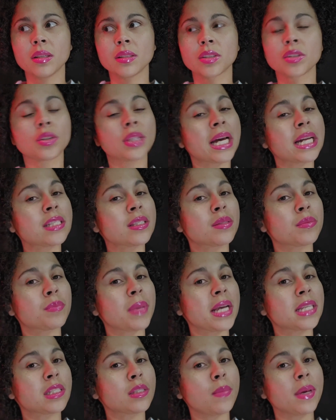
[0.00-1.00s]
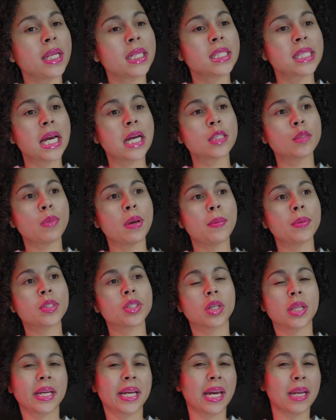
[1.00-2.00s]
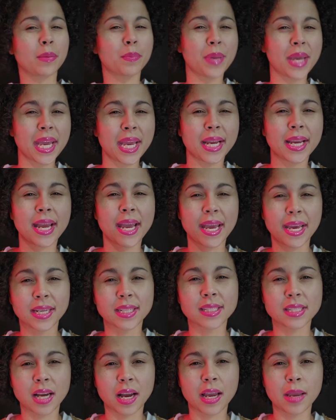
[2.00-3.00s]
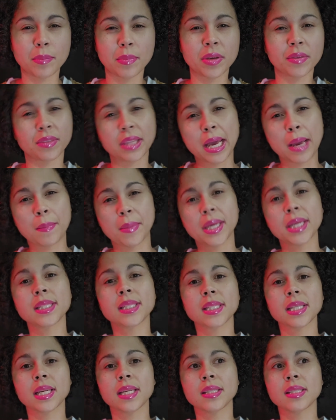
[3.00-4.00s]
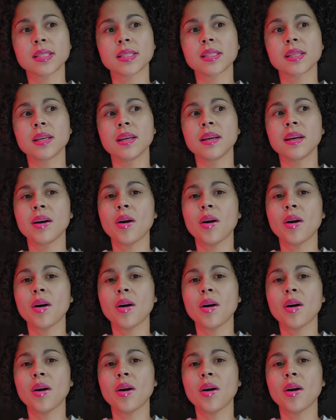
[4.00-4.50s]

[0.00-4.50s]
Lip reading: So that's estimated tax payments are like kind of paying ahead of time, if that makes sense.